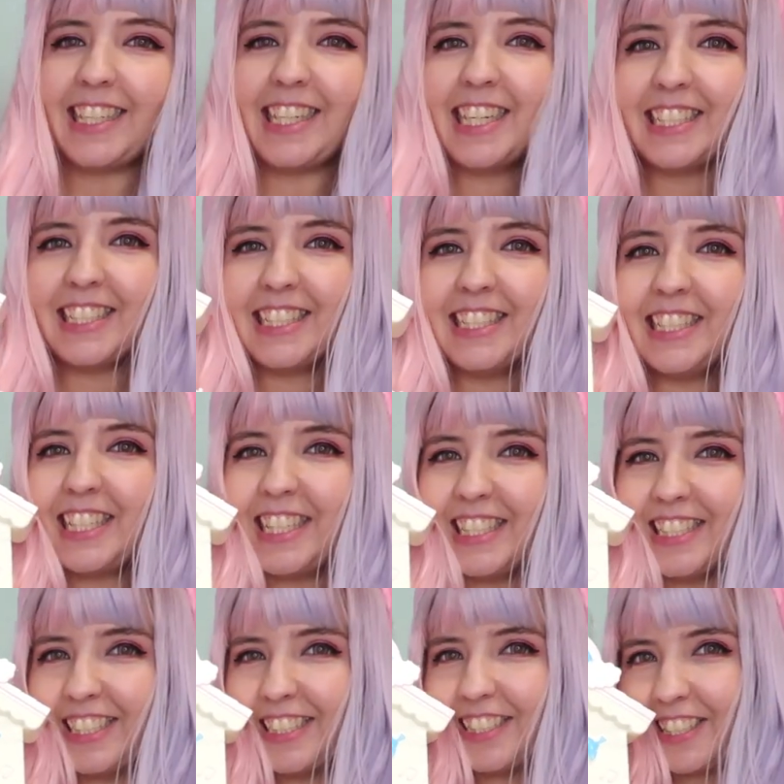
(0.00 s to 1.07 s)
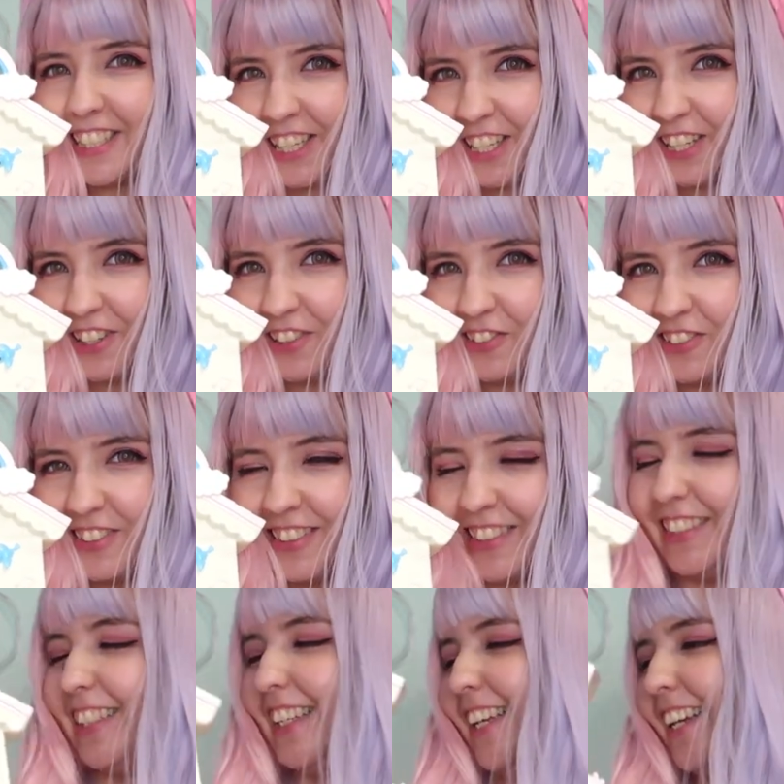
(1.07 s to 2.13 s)
Isn't this cute?
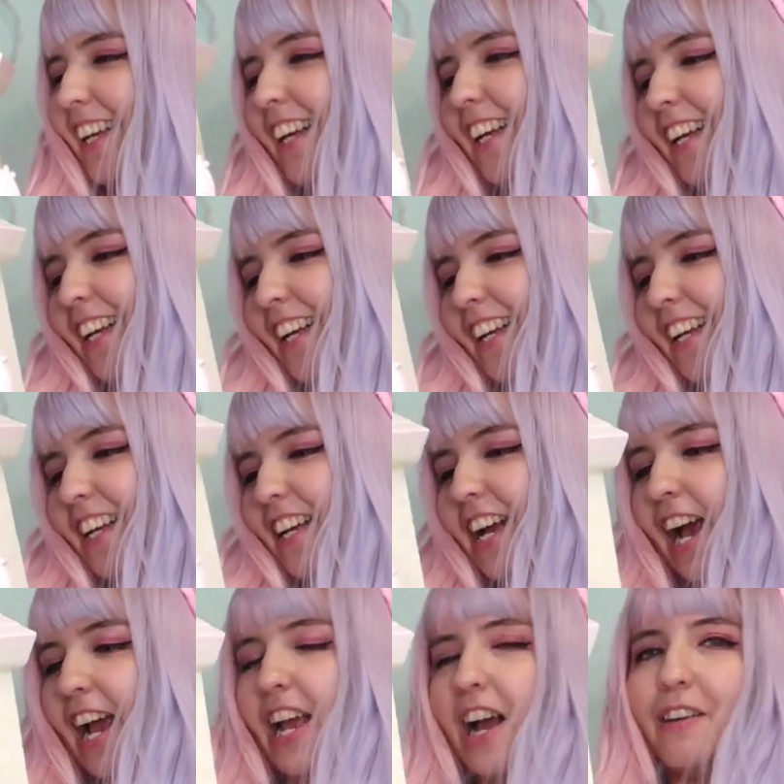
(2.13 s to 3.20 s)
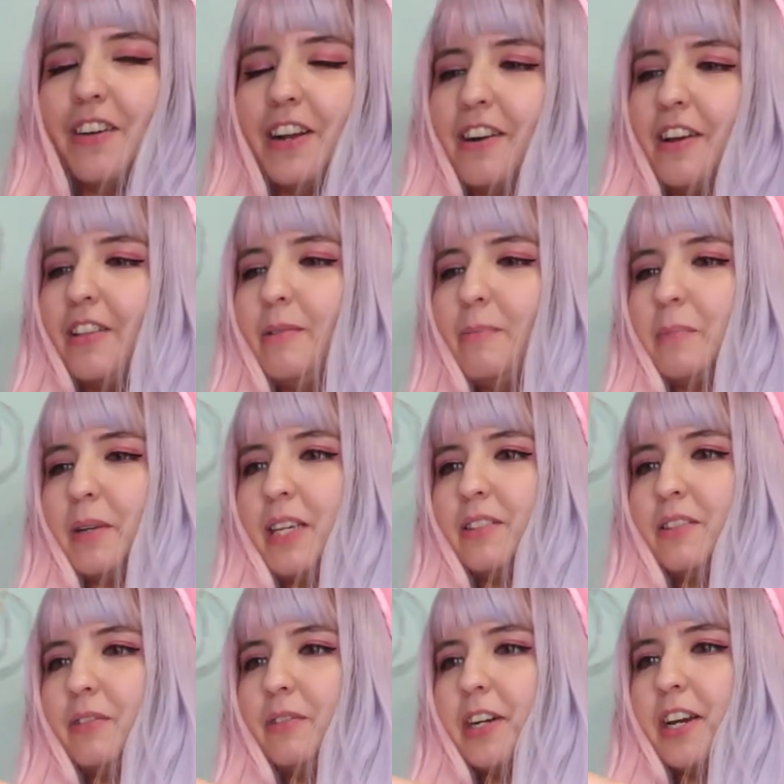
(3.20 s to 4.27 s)
I have another
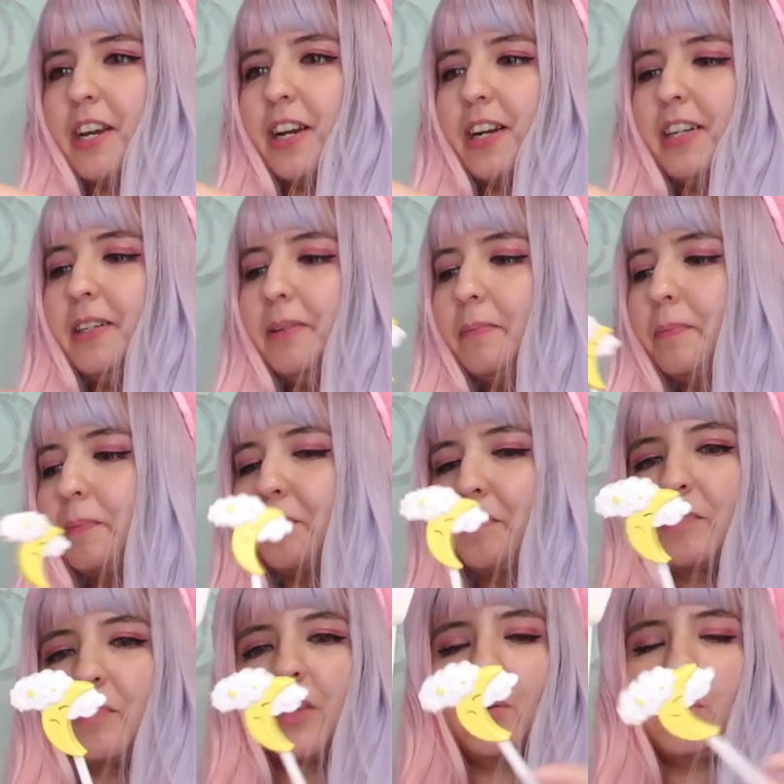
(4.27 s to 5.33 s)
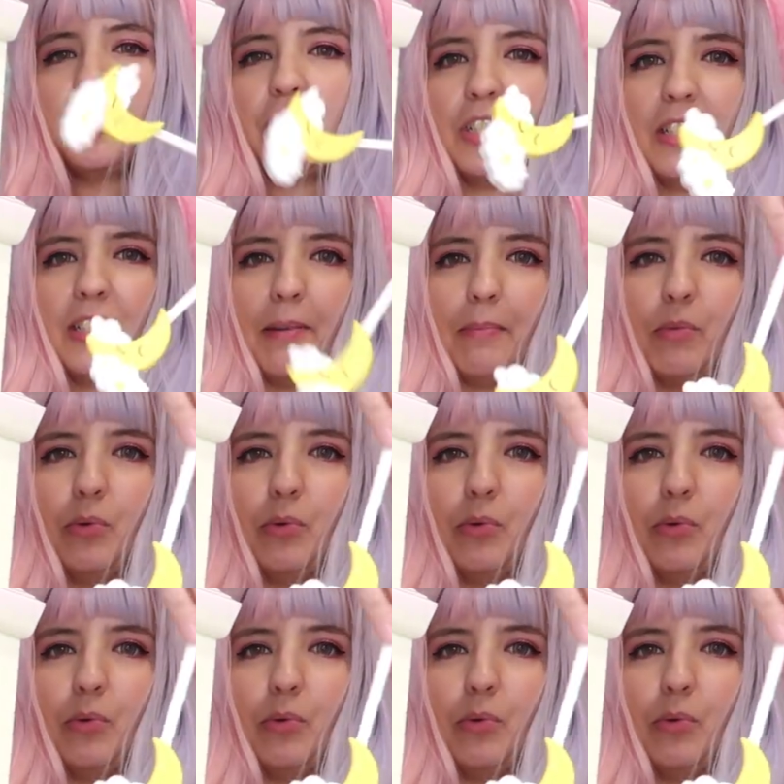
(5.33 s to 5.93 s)
piece over here, which is the